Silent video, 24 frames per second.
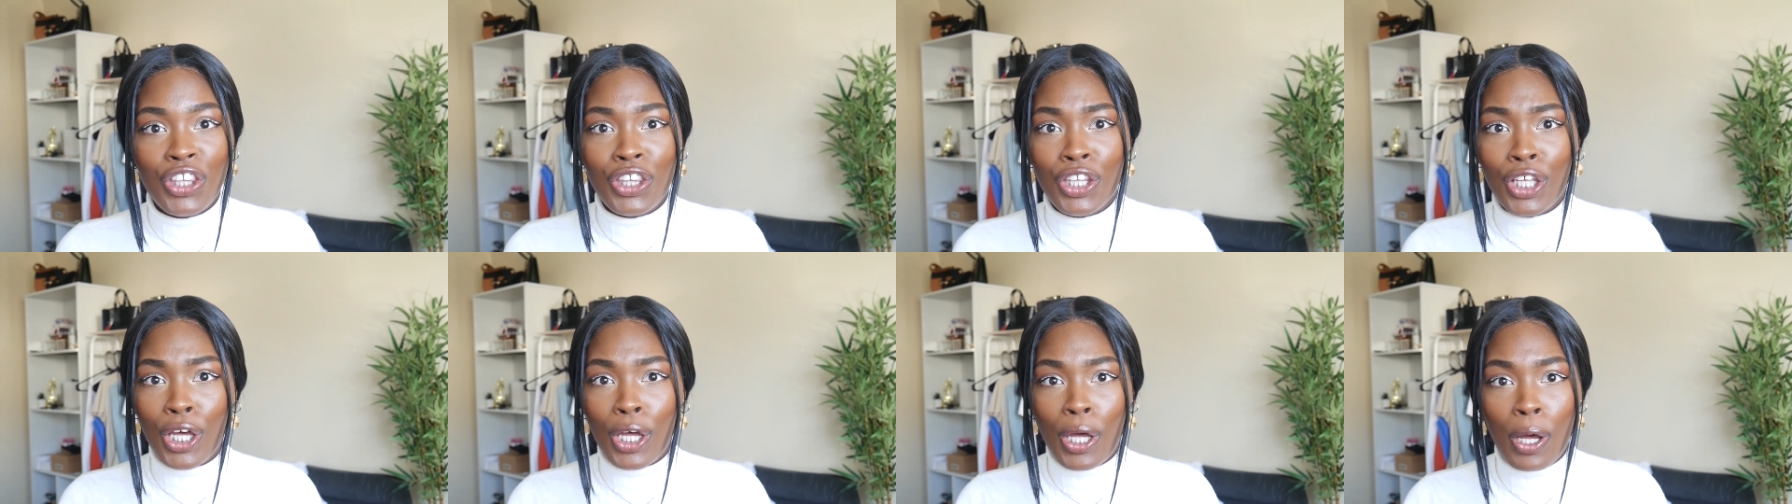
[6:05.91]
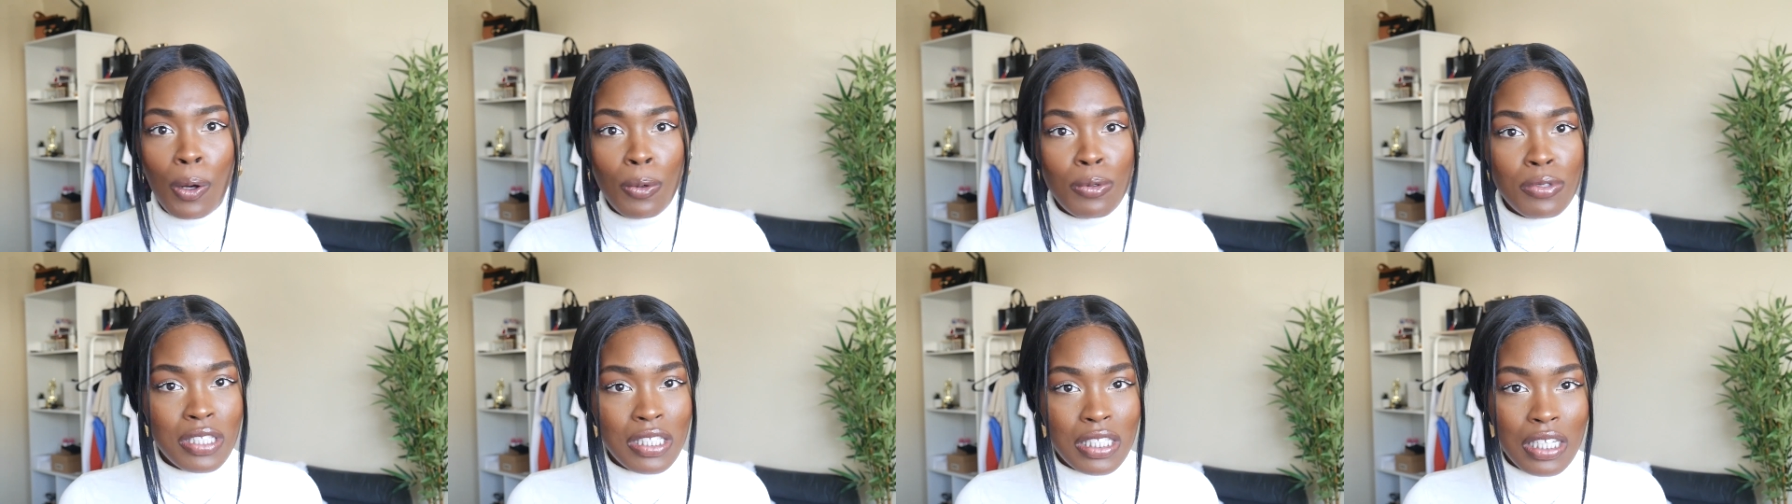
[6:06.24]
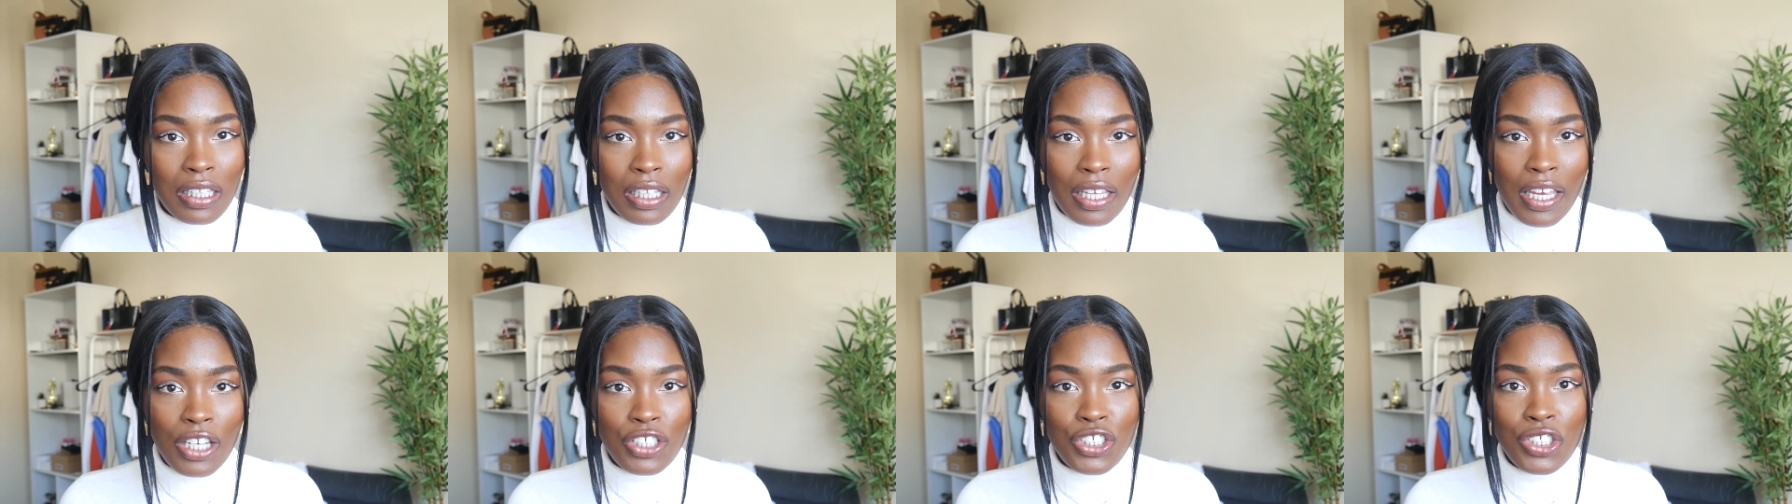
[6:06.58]
the coat
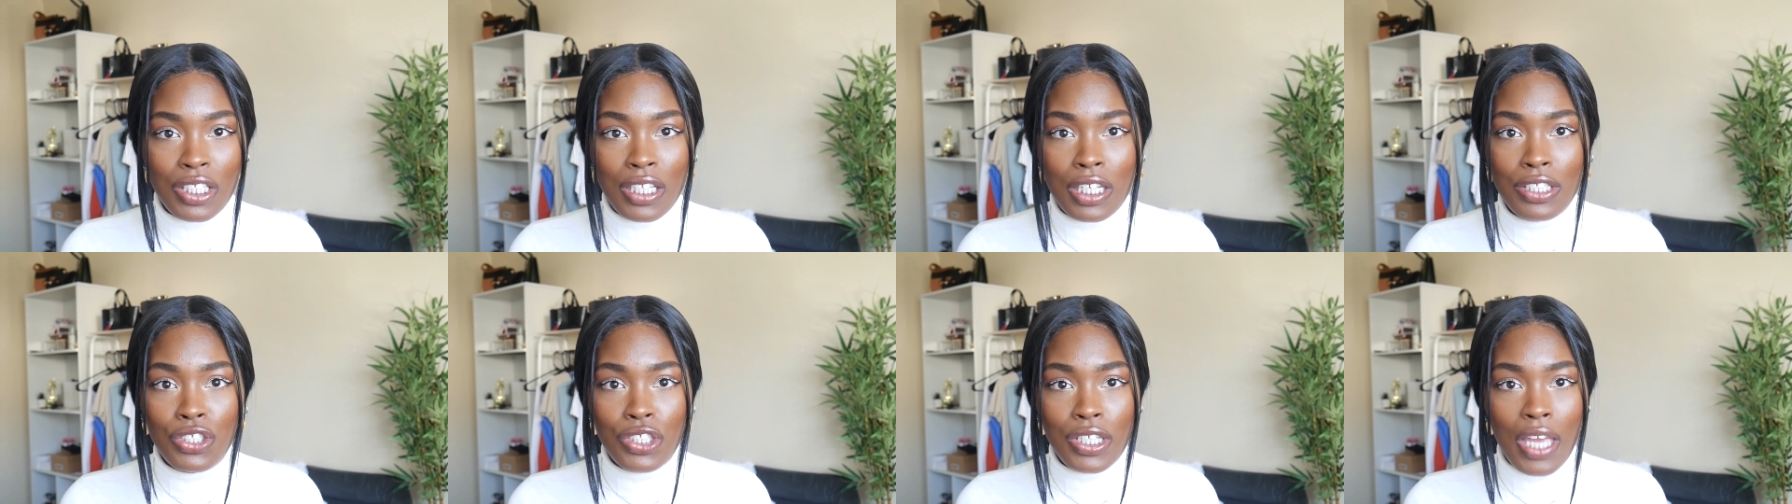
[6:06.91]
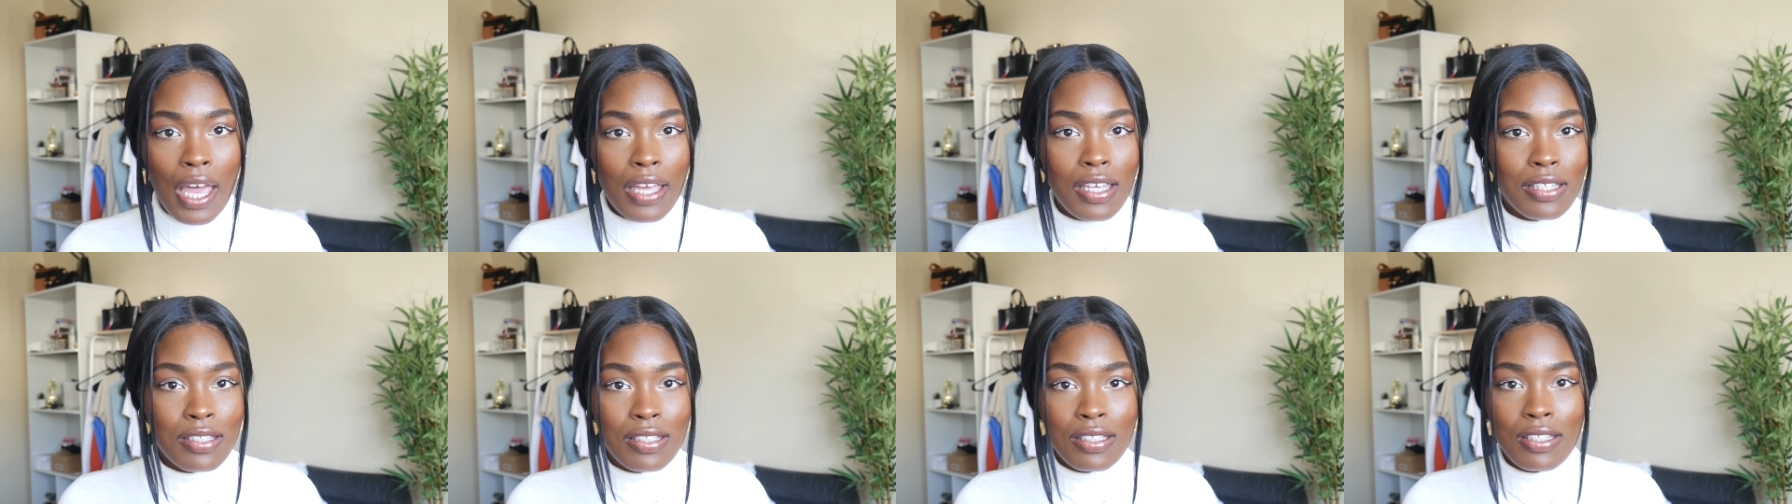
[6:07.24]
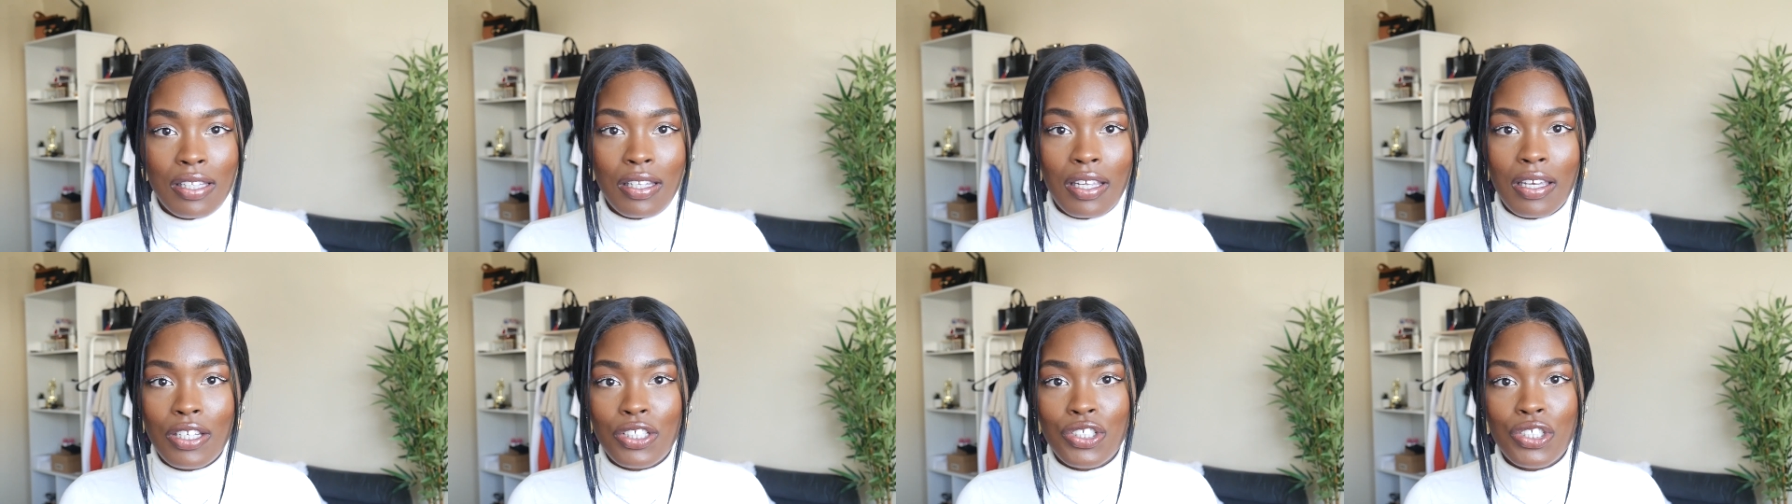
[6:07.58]
selection and jacket
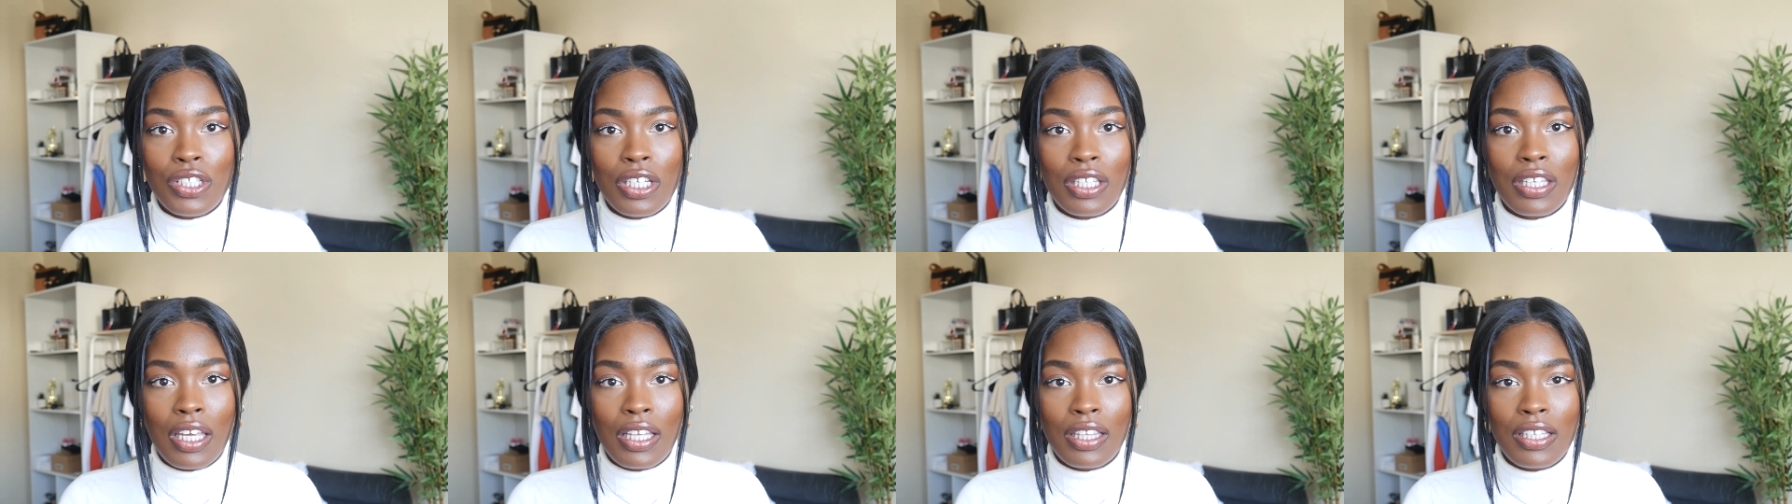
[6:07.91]
selection